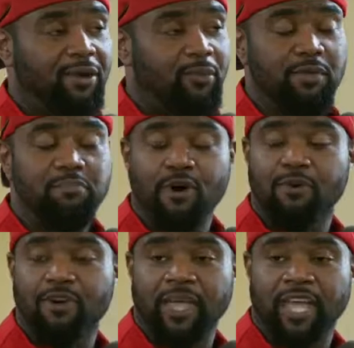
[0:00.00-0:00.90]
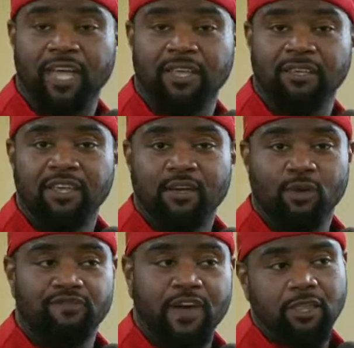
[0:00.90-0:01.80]
Like, we broke them, and
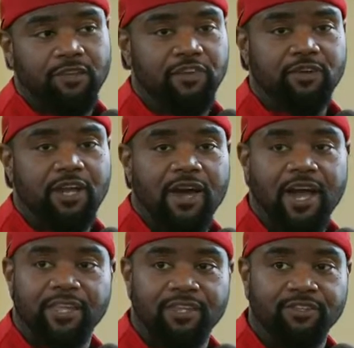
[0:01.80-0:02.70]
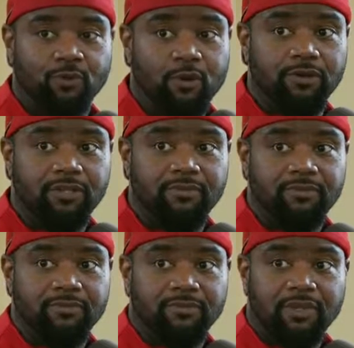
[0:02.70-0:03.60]
we finally figured out how to get it to work,
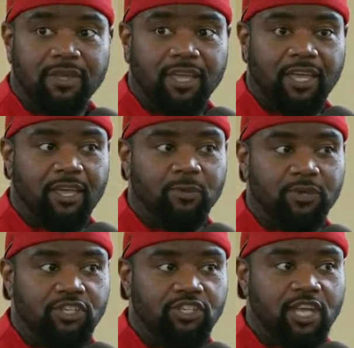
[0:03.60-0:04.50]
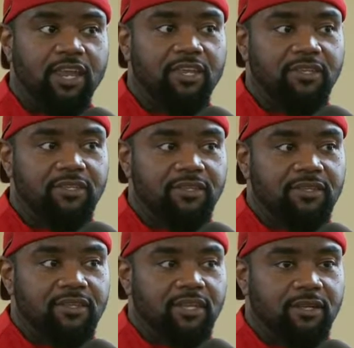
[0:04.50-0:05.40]
and we shot it.
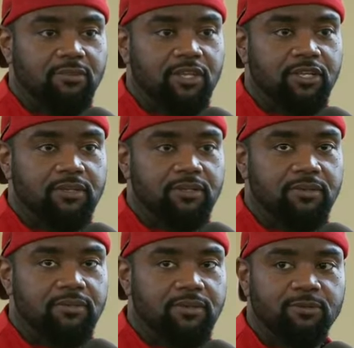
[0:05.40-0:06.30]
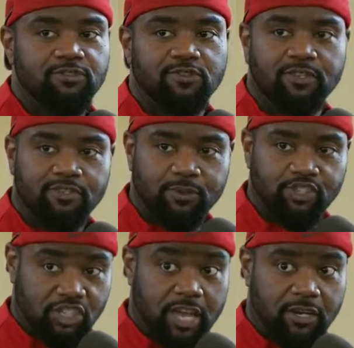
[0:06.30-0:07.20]
And I was like, ooh, that was fun, so we
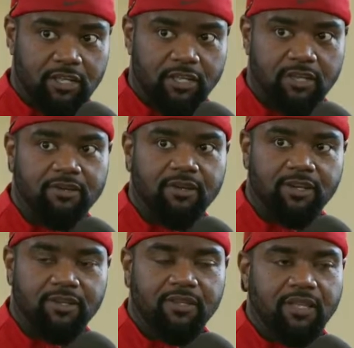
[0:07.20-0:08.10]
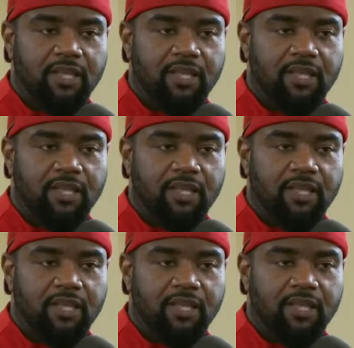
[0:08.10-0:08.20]
shot it again, all right?